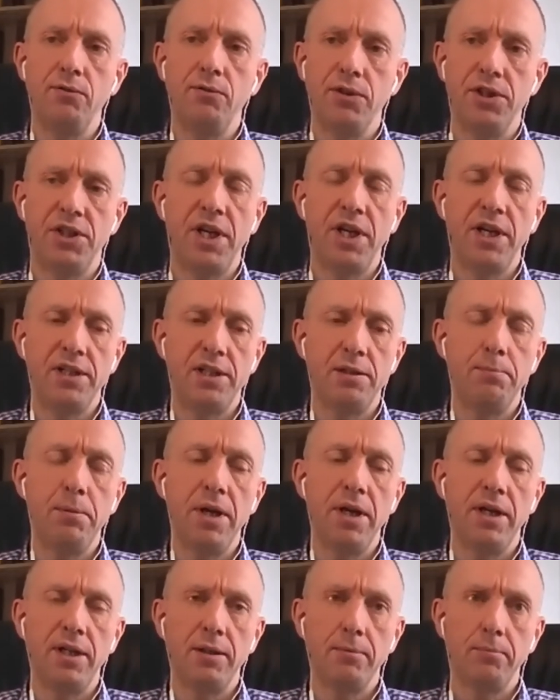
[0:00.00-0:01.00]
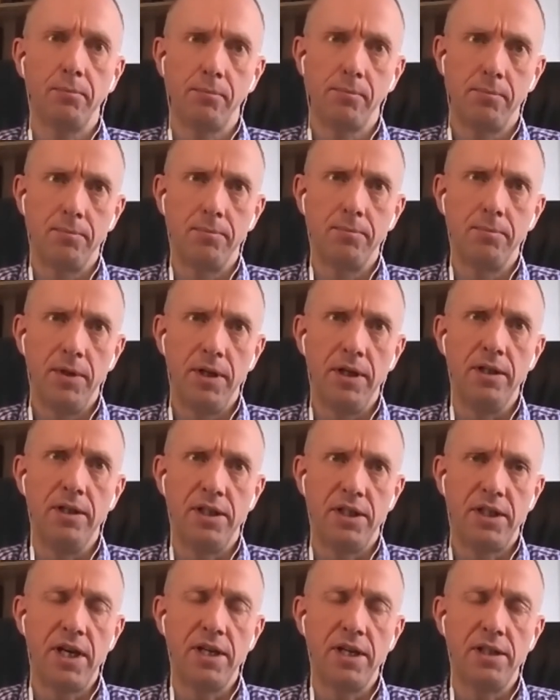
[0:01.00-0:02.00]
for the state to make in
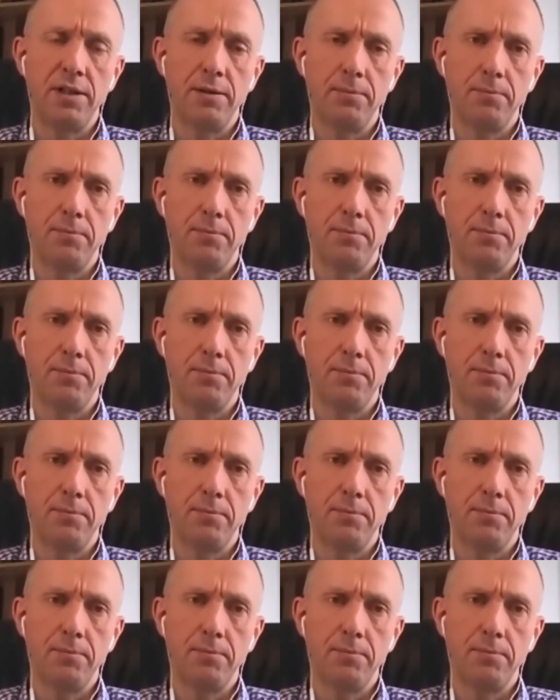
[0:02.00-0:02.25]
this case.